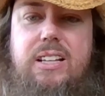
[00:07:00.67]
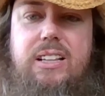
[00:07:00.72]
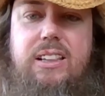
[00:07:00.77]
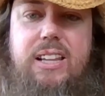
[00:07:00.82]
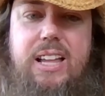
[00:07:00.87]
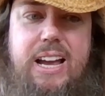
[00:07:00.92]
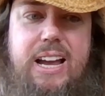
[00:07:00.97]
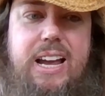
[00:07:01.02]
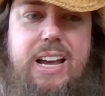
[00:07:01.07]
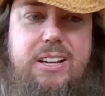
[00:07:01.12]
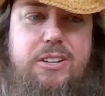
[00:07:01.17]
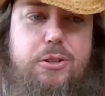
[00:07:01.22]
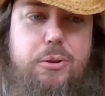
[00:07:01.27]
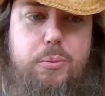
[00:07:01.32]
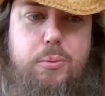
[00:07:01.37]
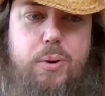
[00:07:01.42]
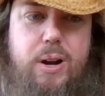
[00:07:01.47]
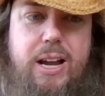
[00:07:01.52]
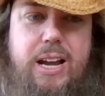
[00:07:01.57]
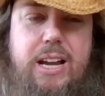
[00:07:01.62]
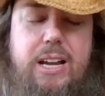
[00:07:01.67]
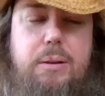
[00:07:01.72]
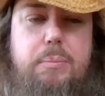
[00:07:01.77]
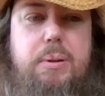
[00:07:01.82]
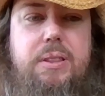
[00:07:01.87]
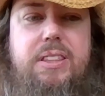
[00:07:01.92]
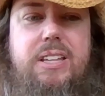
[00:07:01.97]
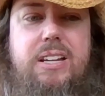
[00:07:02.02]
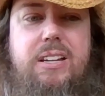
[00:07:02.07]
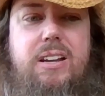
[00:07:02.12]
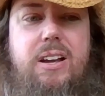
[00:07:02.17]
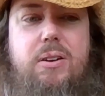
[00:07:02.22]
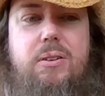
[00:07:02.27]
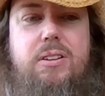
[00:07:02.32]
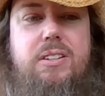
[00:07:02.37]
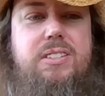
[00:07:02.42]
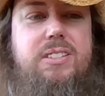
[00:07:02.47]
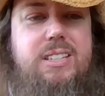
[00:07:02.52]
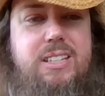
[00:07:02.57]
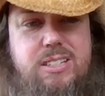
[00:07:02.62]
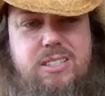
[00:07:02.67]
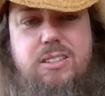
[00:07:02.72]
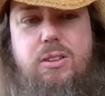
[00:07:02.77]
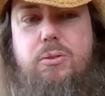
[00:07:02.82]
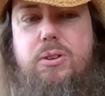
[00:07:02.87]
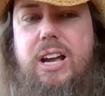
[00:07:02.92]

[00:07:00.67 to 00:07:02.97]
They land to raid, but then notice this